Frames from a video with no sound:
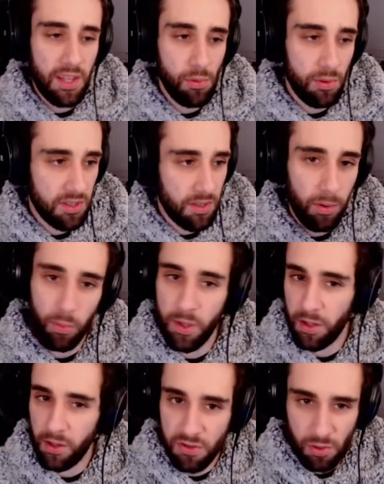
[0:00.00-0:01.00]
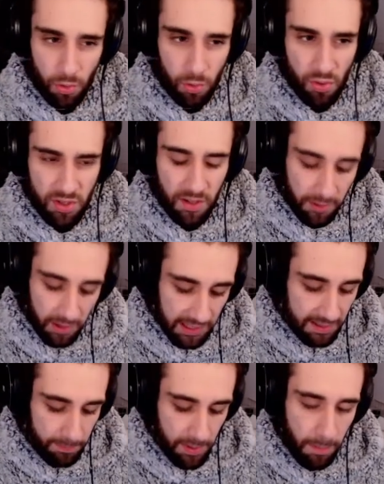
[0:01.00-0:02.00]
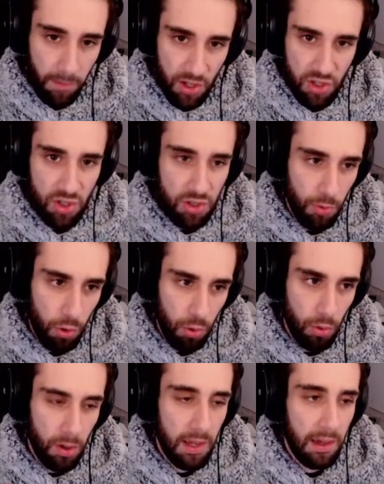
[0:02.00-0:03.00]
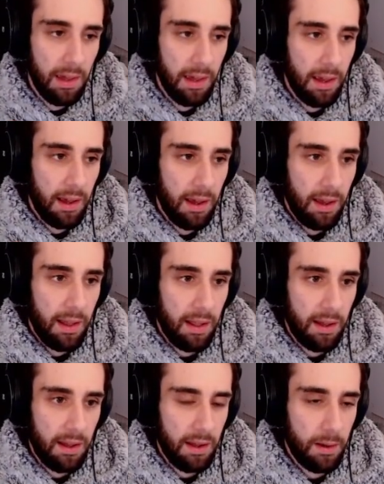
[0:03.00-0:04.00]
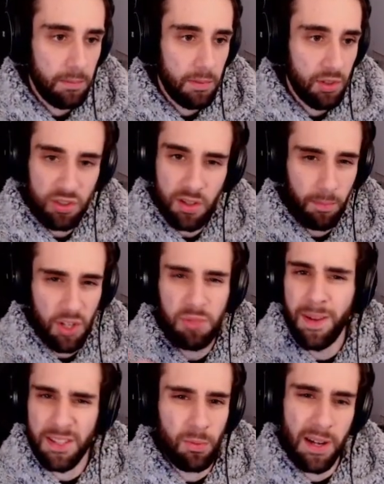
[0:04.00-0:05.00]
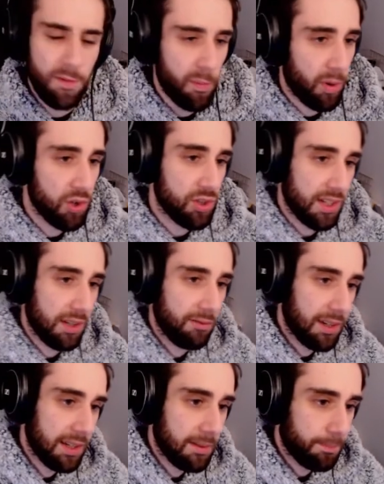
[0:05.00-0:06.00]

want to put windows and doors. I feel like that'd be a much more, just a much better way of approaching it, really.